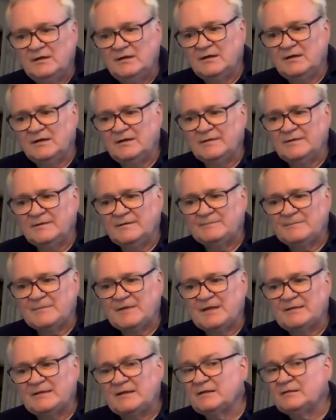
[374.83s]

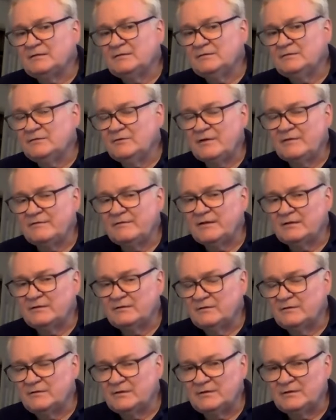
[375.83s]
And then you have
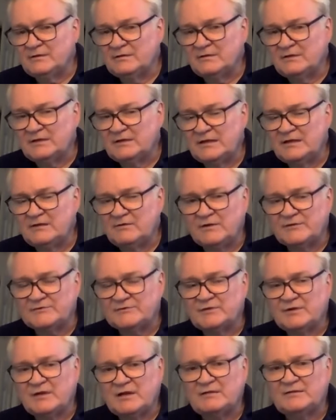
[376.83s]
the key
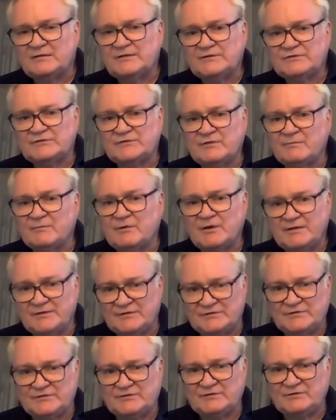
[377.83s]
question: how does the
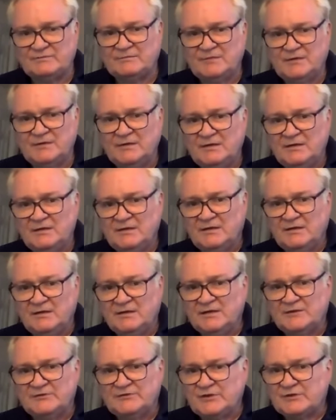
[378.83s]
market system
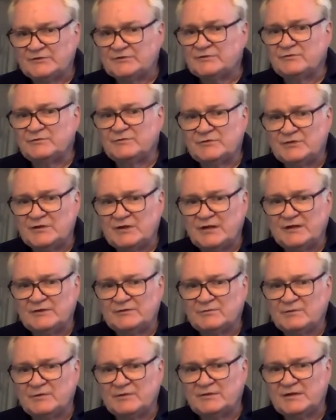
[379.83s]
adjust to
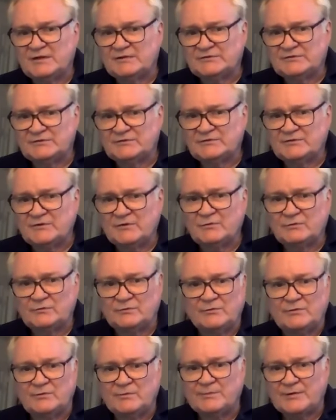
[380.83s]
change? Well, it does so
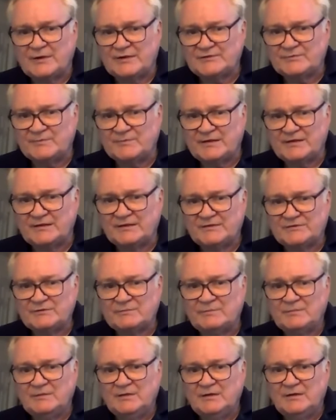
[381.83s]
through the price
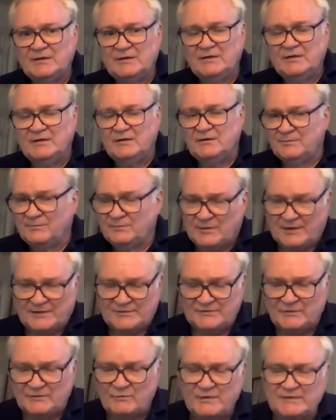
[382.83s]
mechanism.
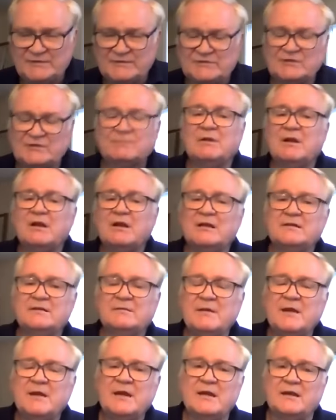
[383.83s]
Price equates supply and
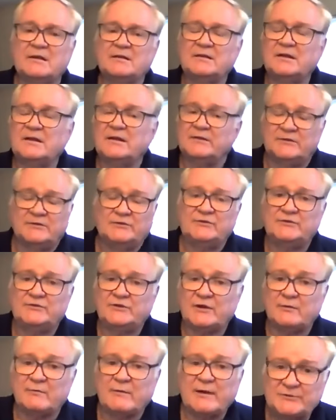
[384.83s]
demand. It
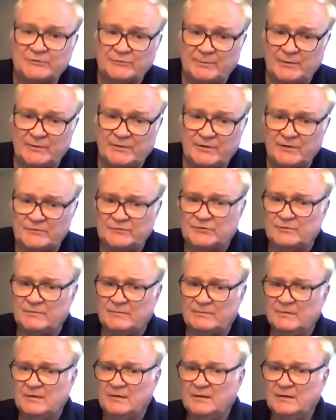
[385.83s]
directs production.